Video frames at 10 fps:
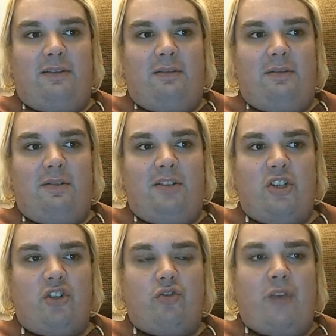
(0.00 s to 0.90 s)

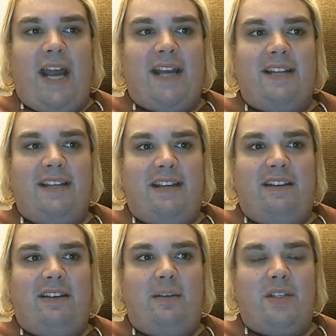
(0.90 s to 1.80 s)
distracting
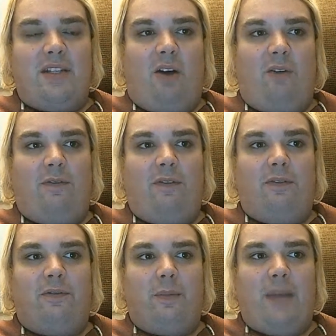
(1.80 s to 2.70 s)
himself
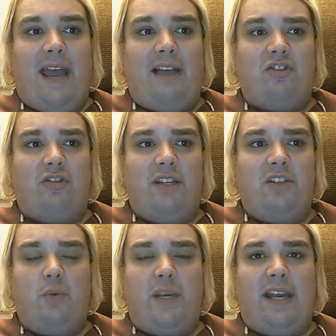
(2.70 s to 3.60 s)
from actually
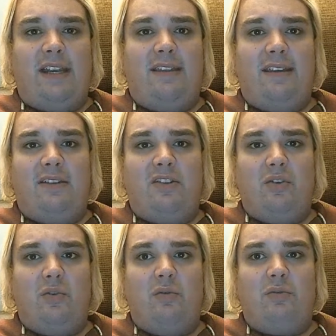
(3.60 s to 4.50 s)
doing anything
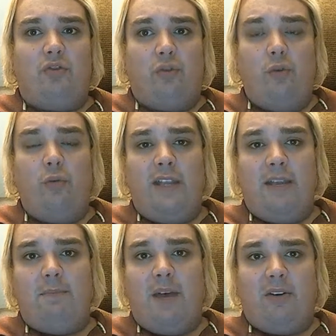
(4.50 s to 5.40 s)
to truly
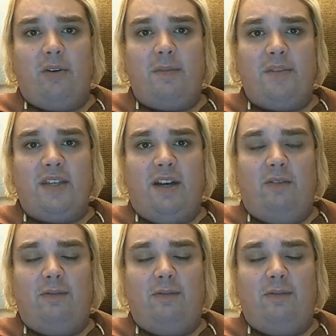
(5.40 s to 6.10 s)
better himself